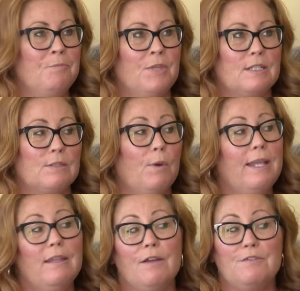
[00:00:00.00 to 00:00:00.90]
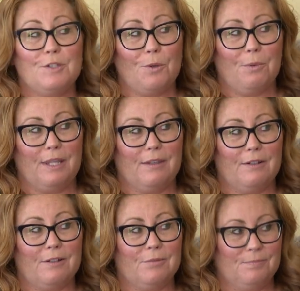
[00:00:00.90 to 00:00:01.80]
Yeah. So I loved going
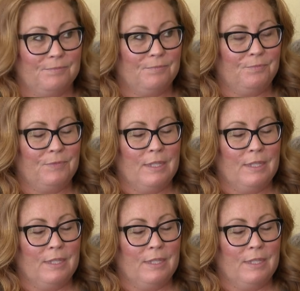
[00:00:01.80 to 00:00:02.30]
there. Mm -hmm.